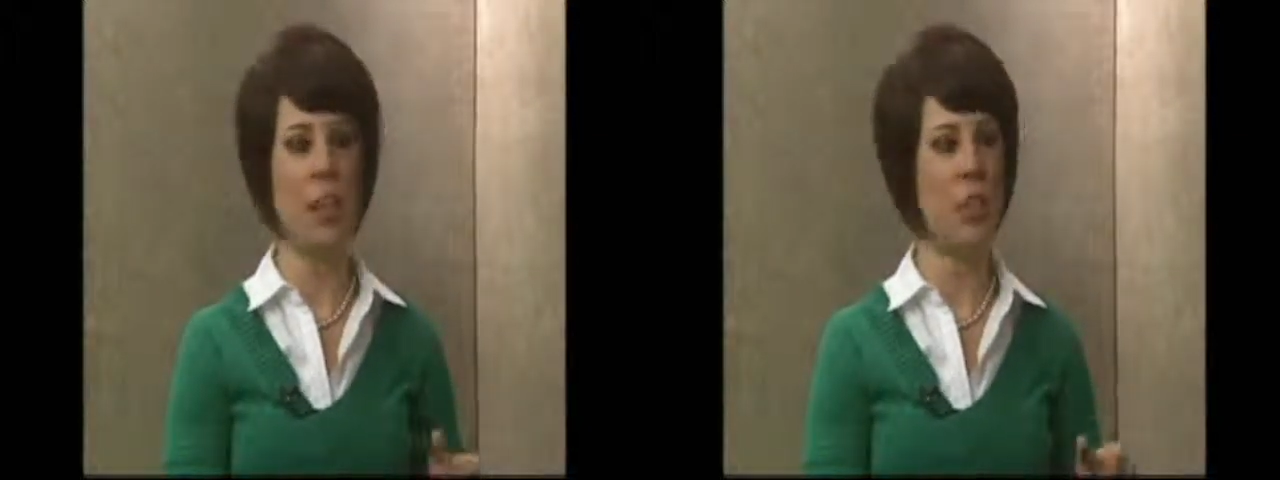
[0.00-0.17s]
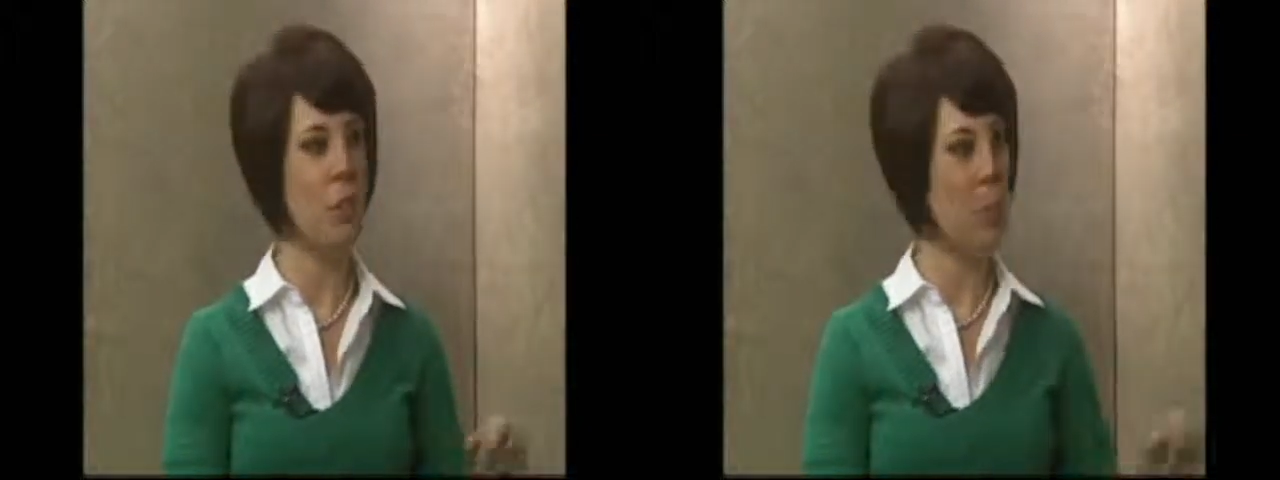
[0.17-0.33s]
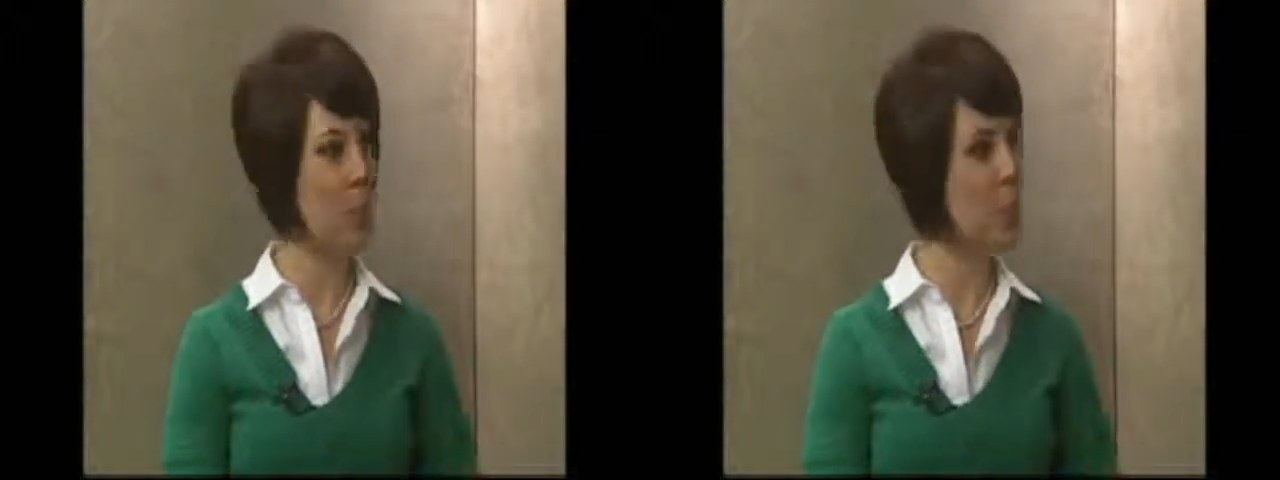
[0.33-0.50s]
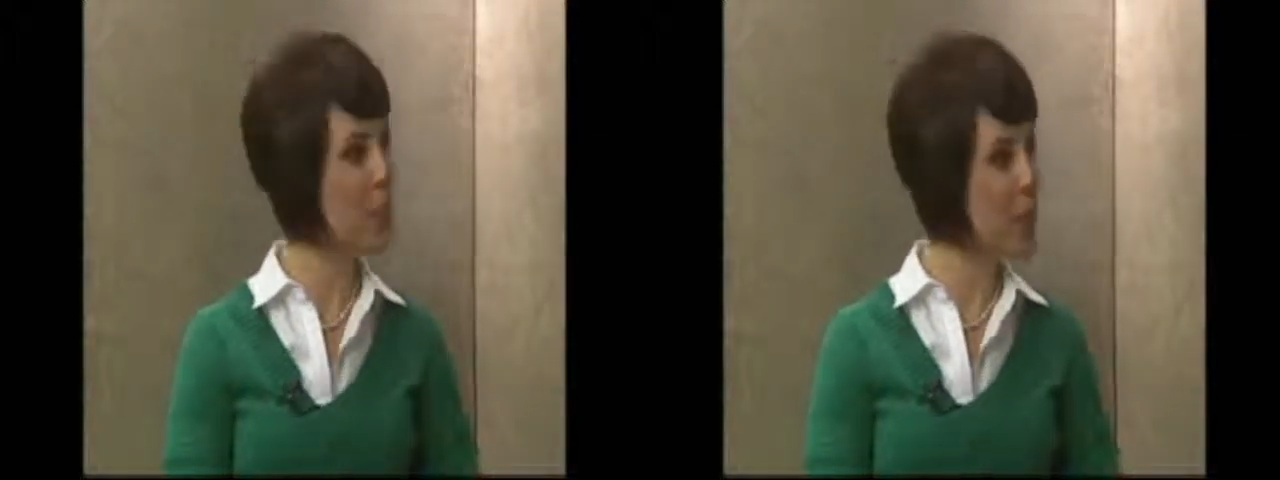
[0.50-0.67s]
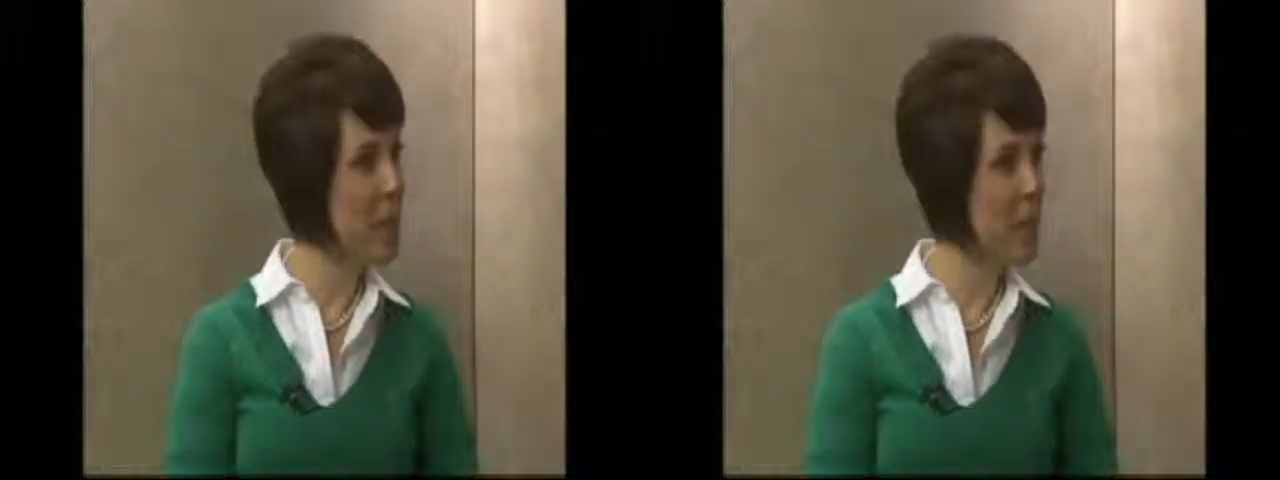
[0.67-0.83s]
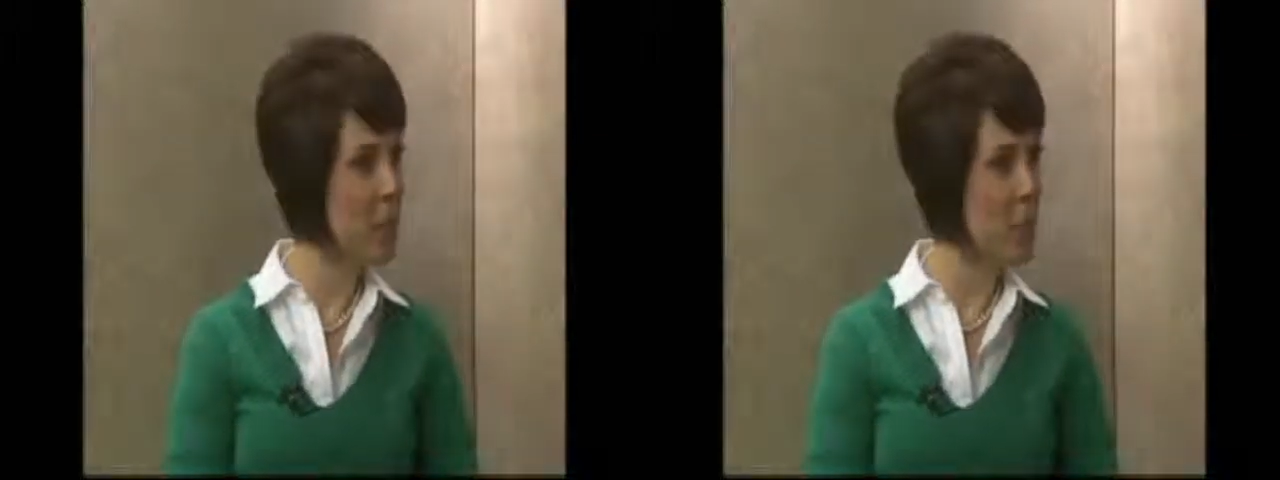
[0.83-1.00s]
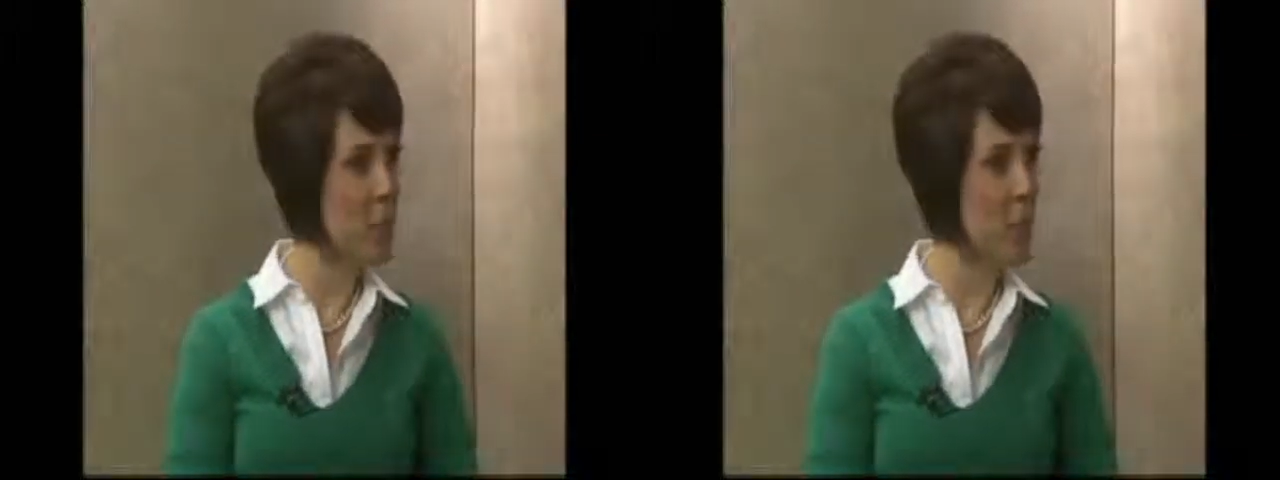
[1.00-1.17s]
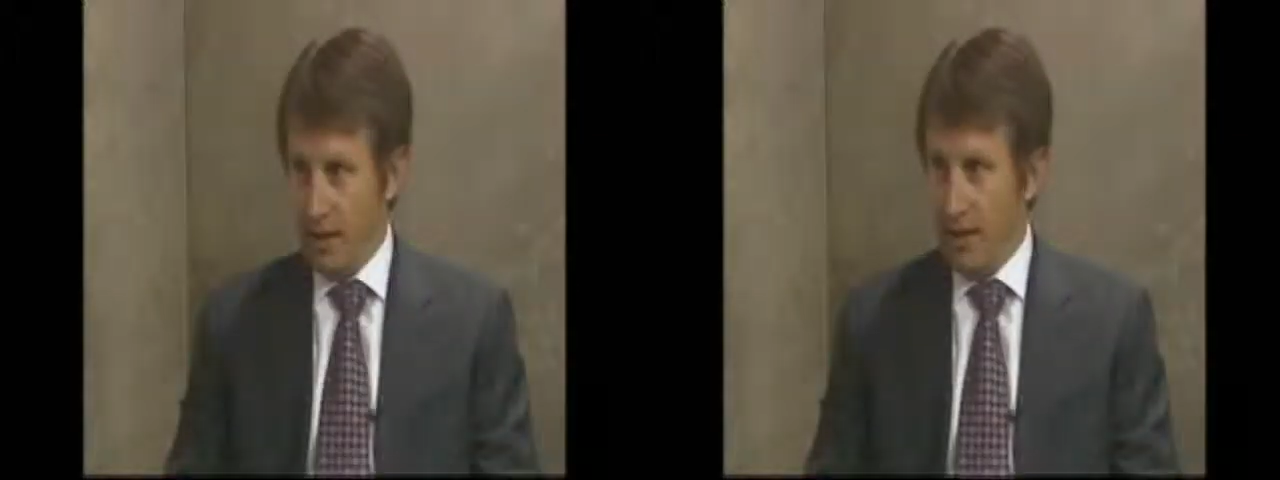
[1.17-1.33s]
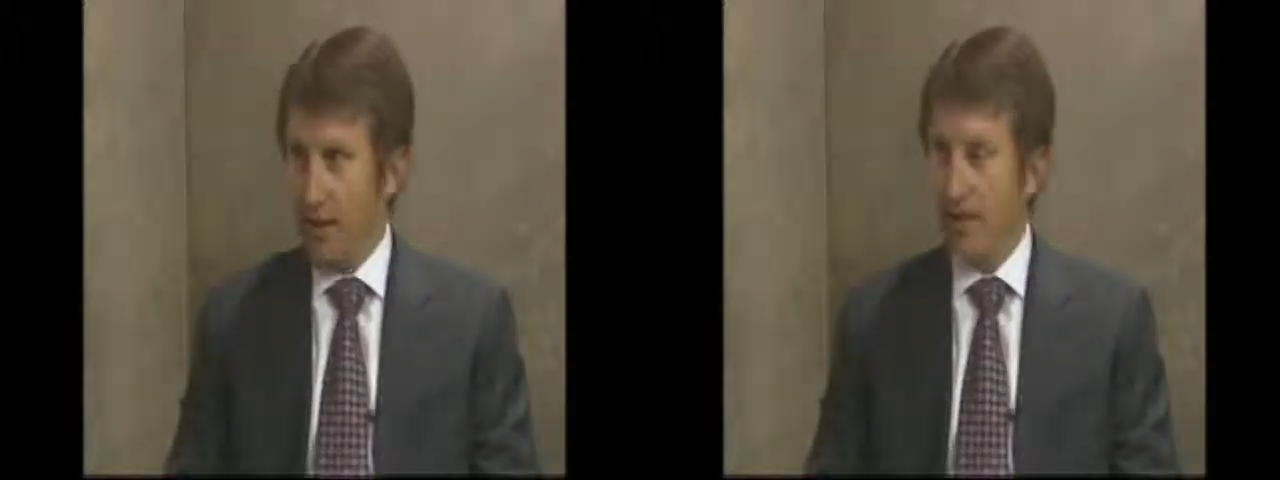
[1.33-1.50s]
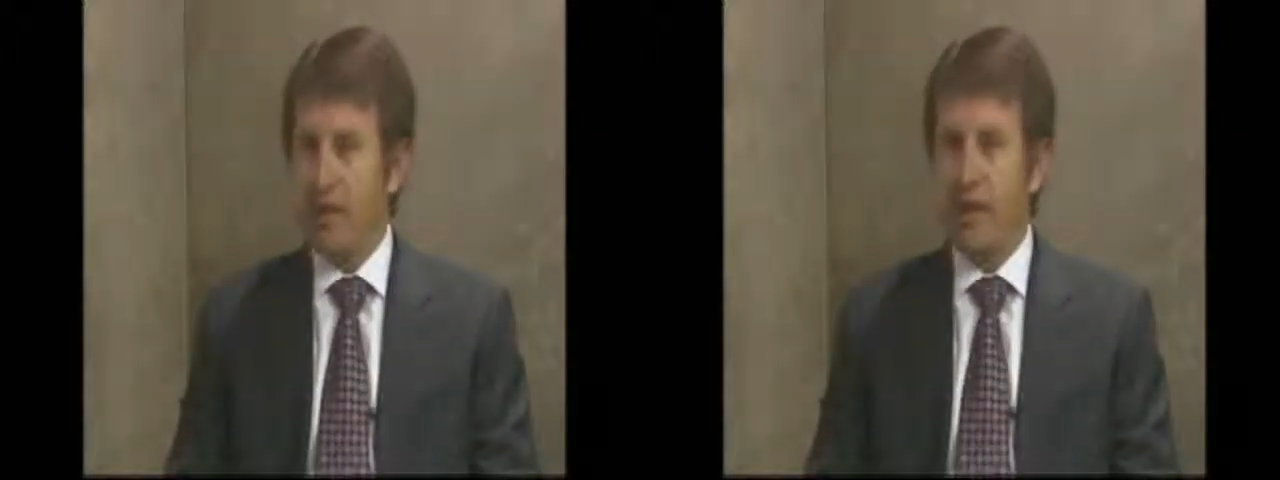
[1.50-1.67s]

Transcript: Thank you so much for being here this morning.